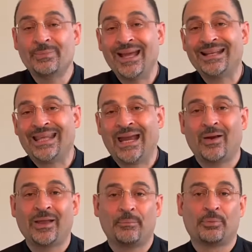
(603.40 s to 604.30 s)
a man
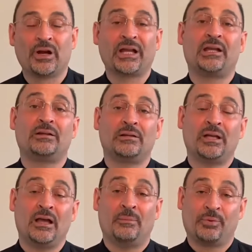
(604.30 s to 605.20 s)
carrying a brick,
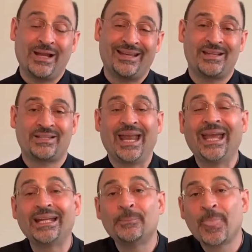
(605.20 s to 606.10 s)
a brick in his
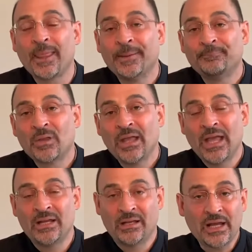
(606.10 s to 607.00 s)
hand,
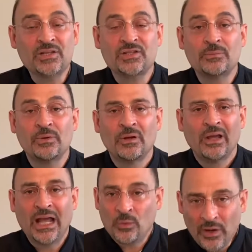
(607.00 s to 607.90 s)
and he asks him,
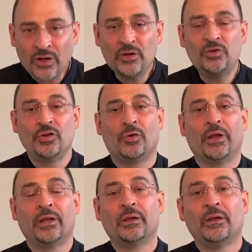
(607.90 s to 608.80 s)
And what are you
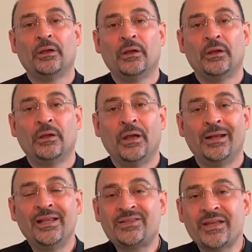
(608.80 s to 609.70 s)
doing?
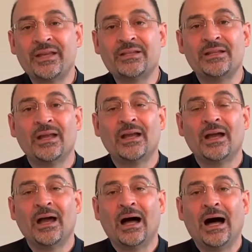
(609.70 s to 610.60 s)
And he said,
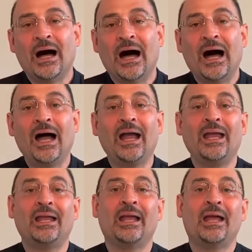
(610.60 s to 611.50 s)

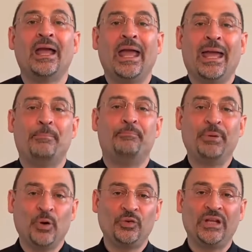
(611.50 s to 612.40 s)
I am
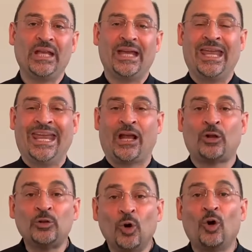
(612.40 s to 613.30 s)
building a
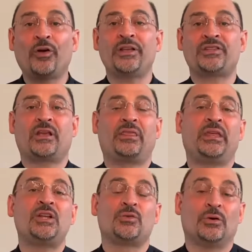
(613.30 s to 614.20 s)
glorious
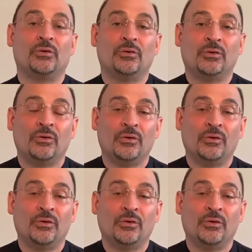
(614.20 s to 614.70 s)
cathedral